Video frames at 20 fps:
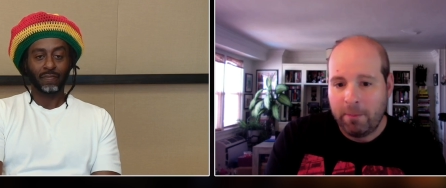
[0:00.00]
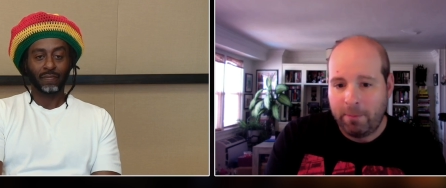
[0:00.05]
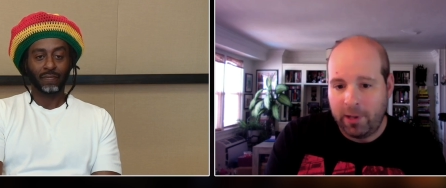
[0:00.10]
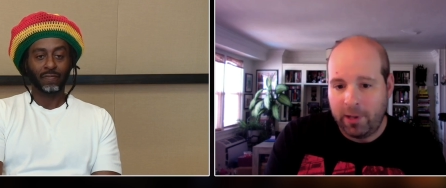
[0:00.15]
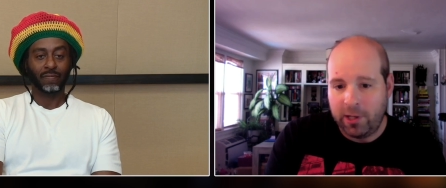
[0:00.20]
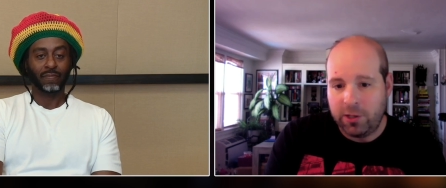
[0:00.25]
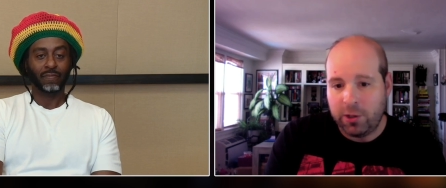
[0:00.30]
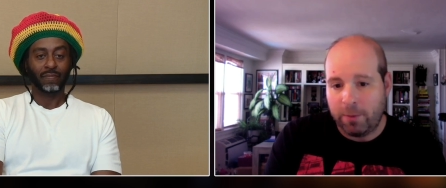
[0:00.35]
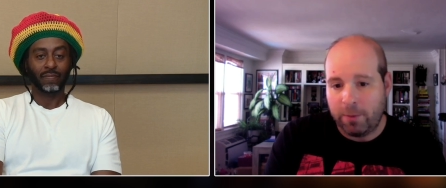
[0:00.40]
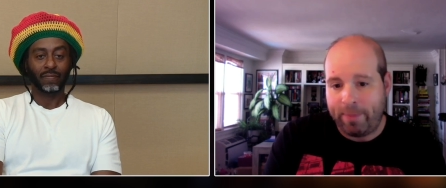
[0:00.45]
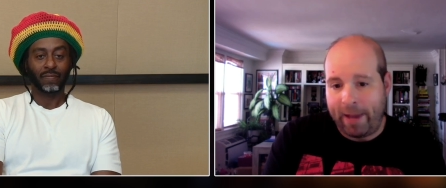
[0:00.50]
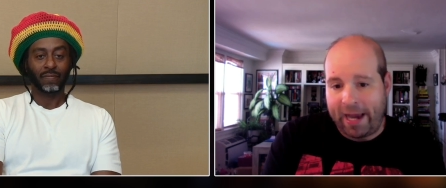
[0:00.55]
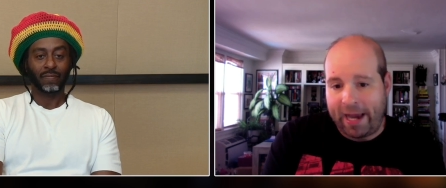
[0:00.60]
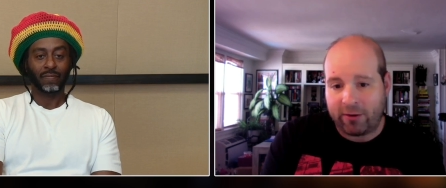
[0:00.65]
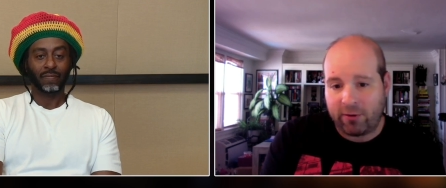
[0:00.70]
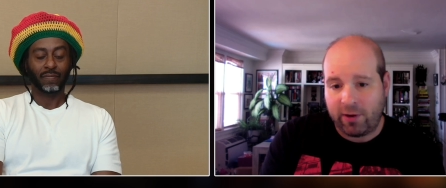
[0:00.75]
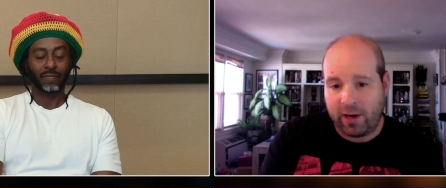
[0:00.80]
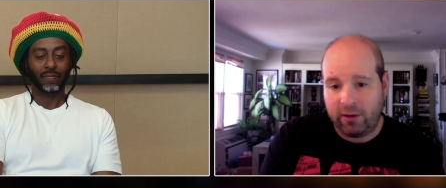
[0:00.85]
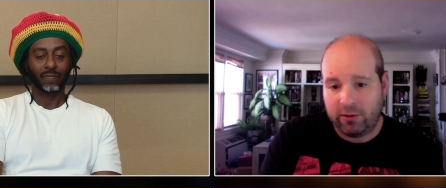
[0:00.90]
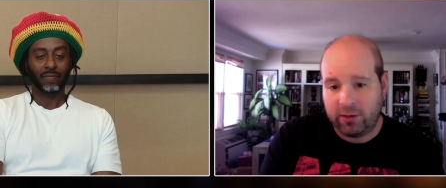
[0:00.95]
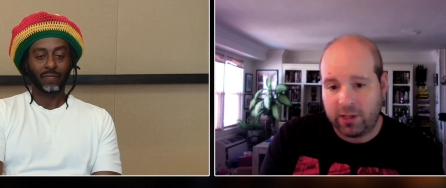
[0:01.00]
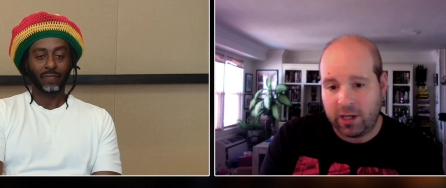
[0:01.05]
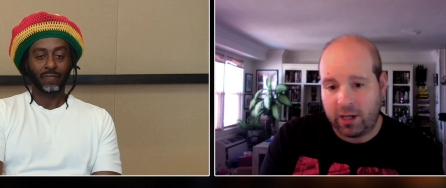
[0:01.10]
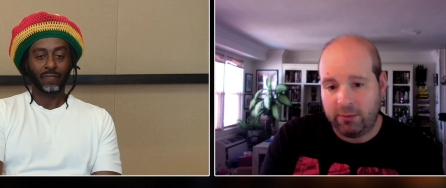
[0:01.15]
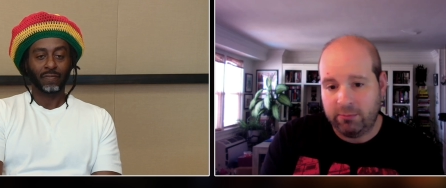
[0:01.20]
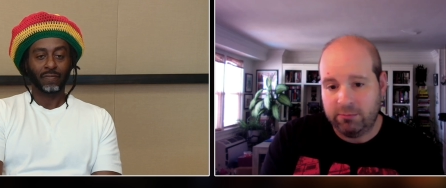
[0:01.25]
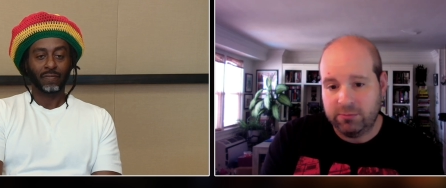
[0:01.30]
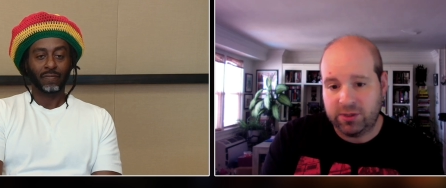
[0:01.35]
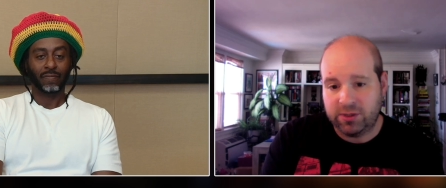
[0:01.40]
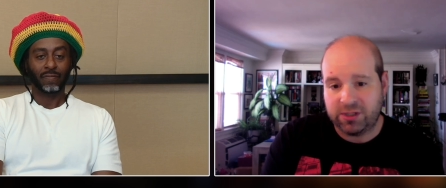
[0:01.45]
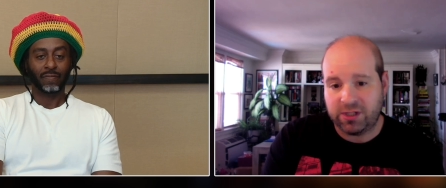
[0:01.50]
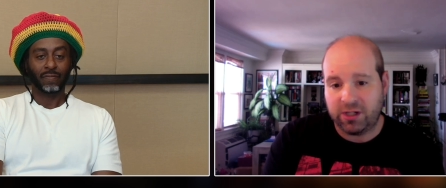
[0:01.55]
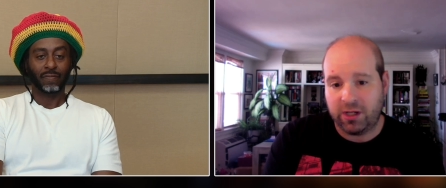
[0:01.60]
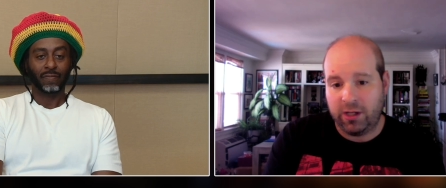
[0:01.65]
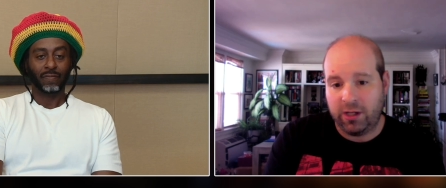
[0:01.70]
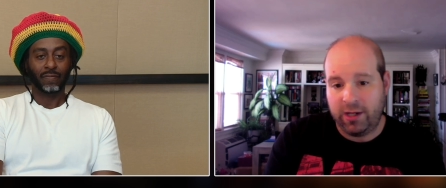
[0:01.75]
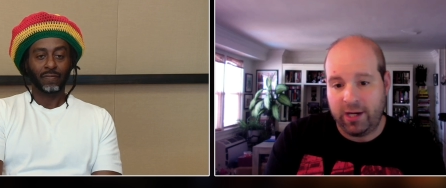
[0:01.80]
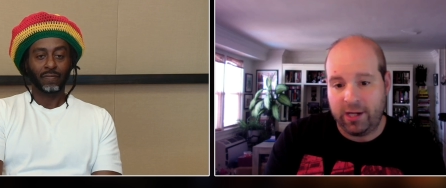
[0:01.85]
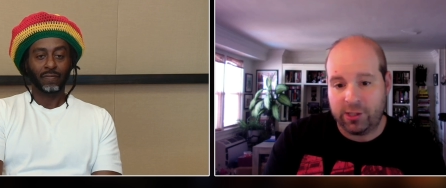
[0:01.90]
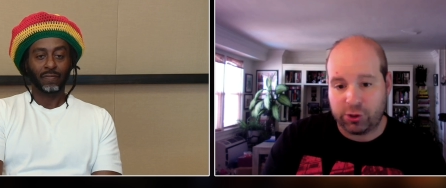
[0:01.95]
Speaker 1: But your background comes
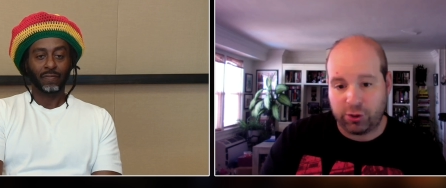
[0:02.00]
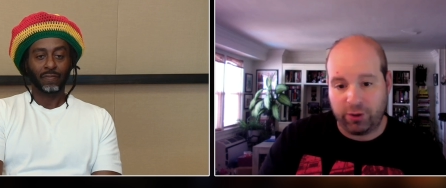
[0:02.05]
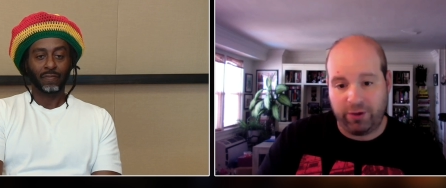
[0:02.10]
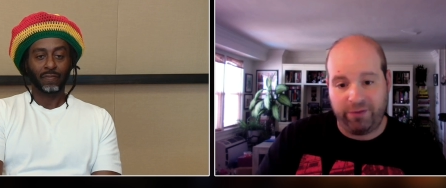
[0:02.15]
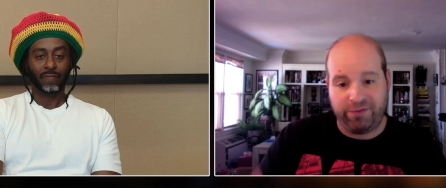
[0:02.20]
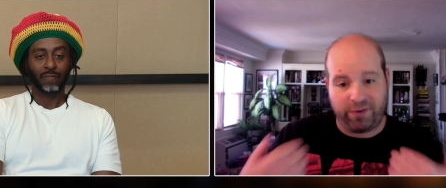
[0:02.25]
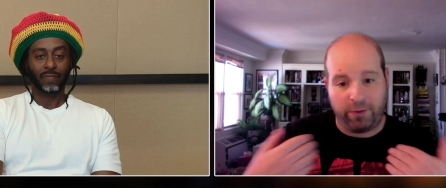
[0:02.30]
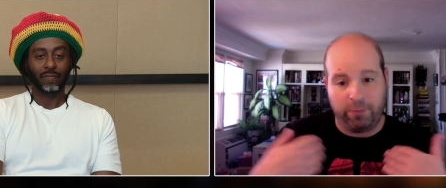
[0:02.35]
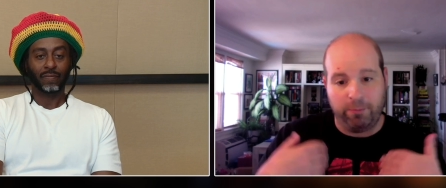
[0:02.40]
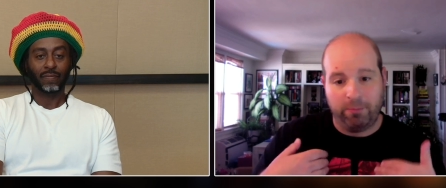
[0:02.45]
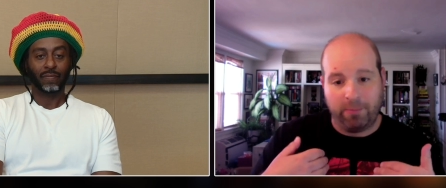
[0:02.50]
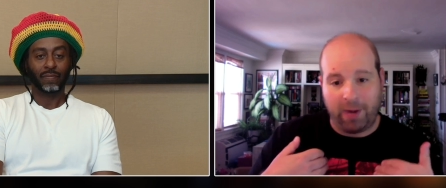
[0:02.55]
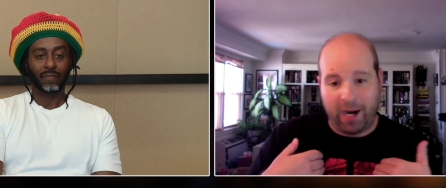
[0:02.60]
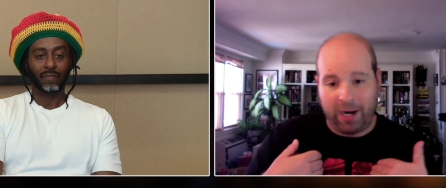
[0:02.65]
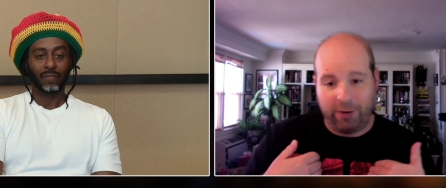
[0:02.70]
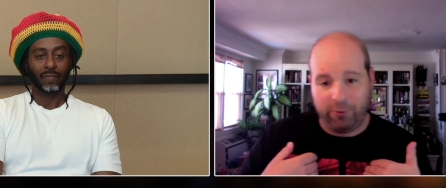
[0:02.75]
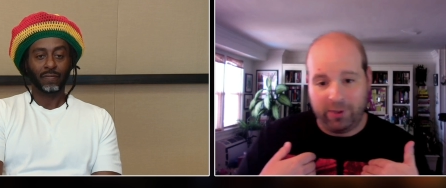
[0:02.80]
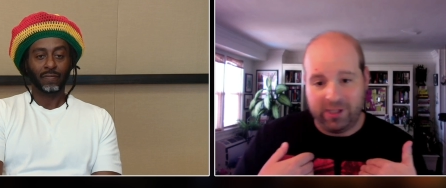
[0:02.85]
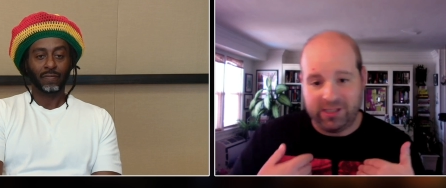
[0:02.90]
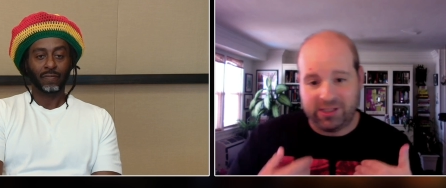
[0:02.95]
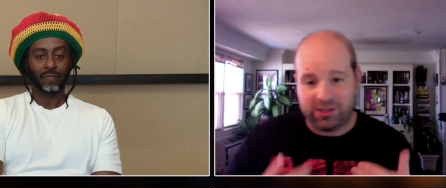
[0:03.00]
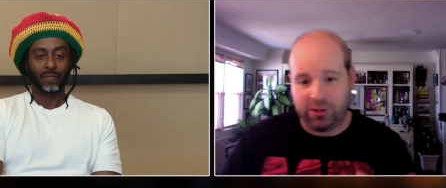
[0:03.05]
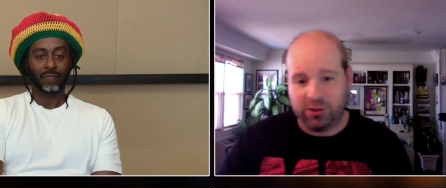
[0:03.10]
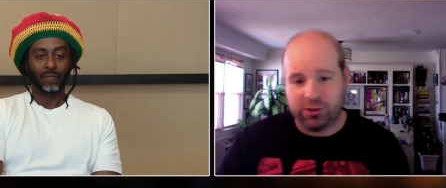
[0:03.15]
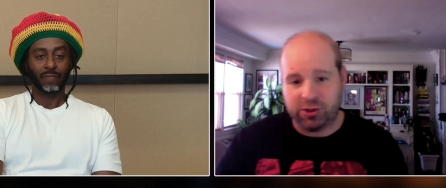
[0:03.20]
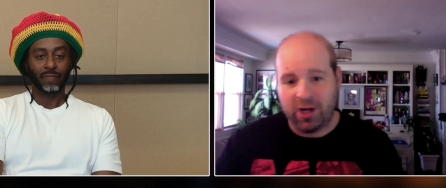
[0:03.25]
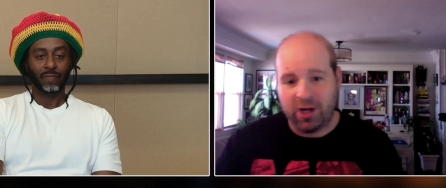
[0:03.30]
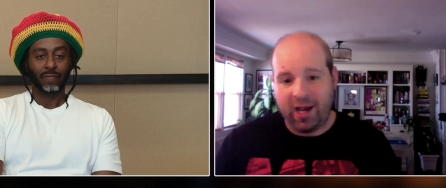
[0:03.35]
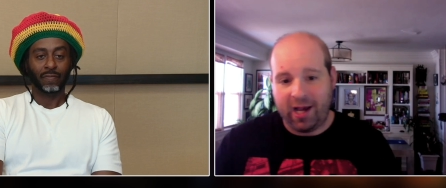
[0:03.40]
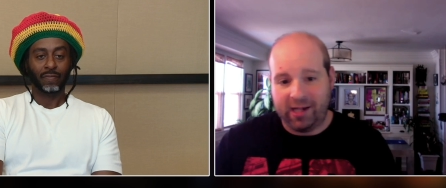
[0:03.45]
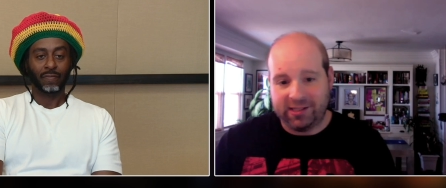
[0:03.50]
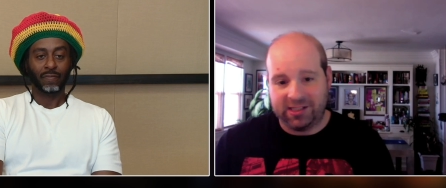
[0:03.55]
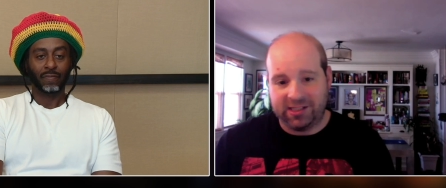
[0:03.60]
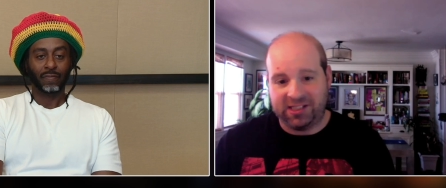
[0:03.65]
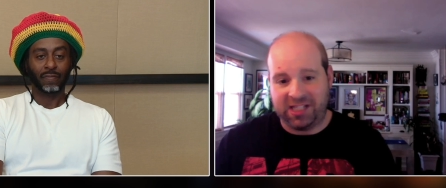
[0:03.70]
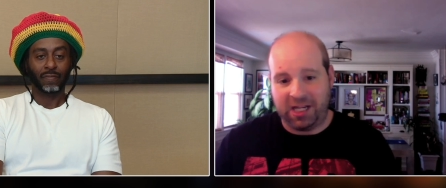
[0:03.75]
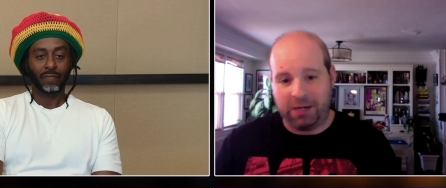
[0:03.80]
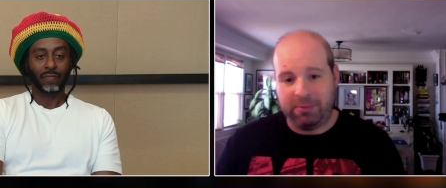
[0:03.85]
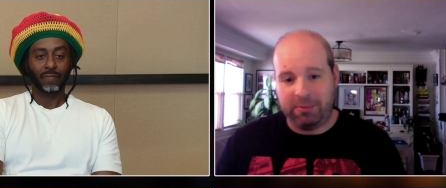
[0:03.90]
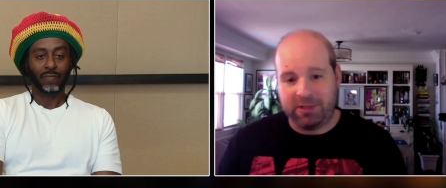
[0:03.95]
initially from my research as a
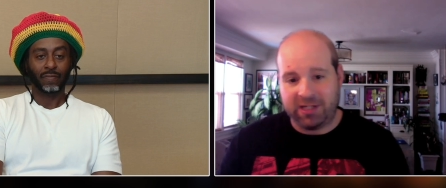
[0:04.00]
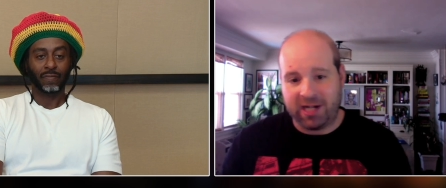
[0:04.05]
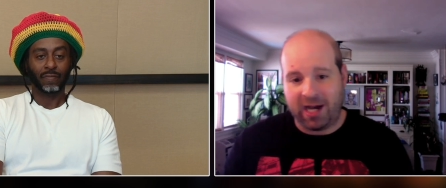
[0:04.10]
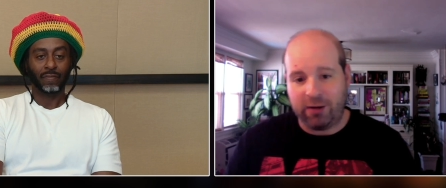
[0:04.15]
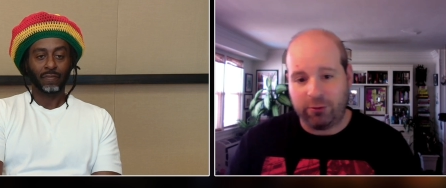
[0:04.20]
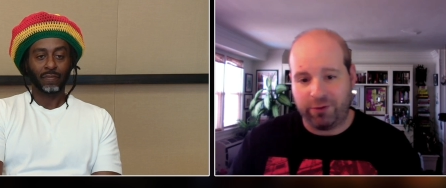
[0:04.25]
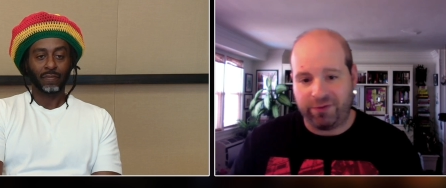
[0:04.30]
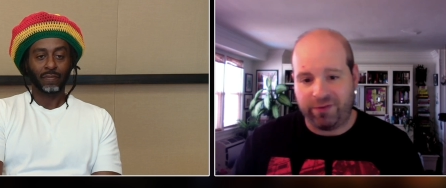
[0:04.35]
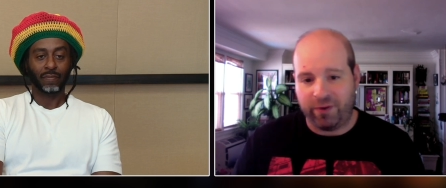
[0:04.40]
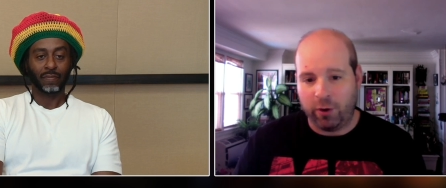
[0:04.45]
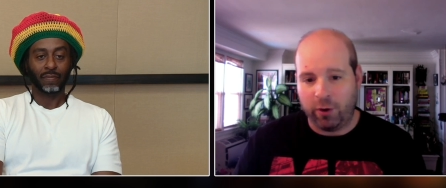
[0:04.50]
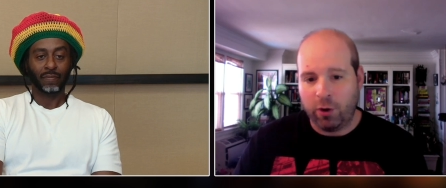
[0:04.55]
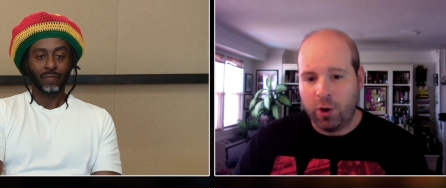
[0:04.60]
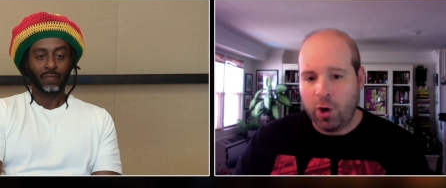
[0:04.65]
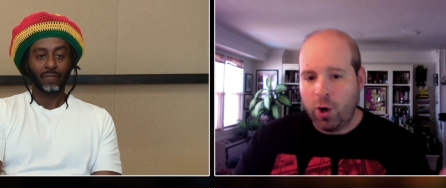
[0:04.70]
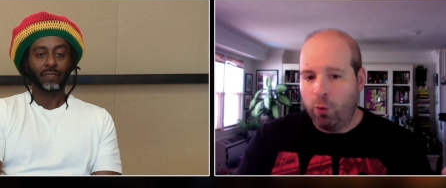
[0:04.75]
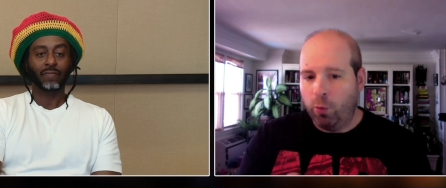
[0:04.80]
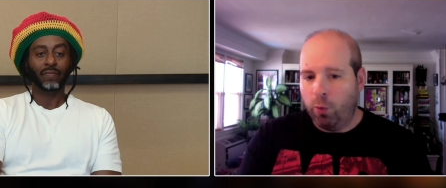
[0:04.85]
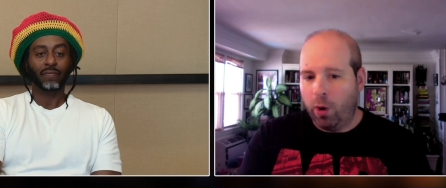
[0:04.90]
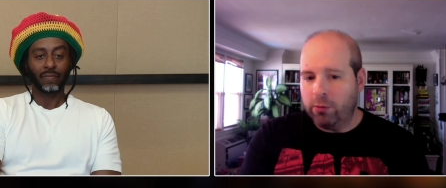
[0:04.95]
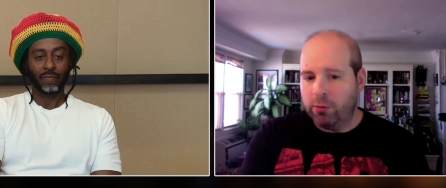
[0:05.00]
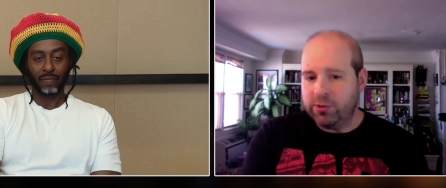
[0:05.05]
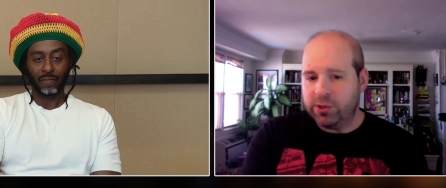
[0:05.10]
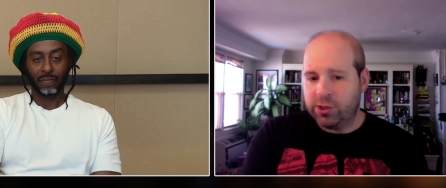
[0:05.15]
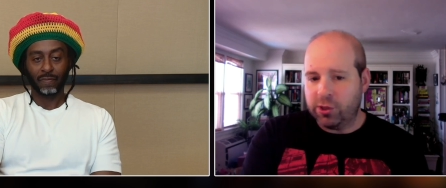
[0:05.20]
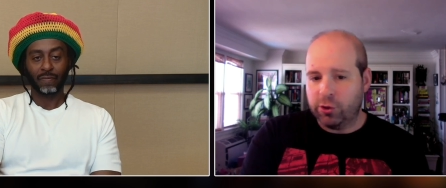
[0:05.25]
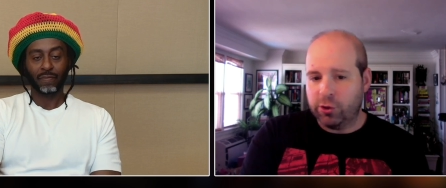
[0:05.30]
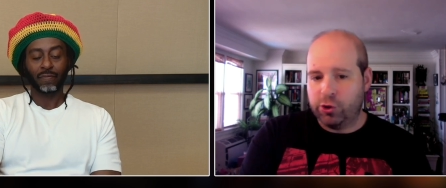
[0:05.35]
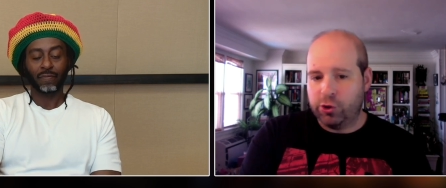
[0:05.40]
cinematographer. What was mm.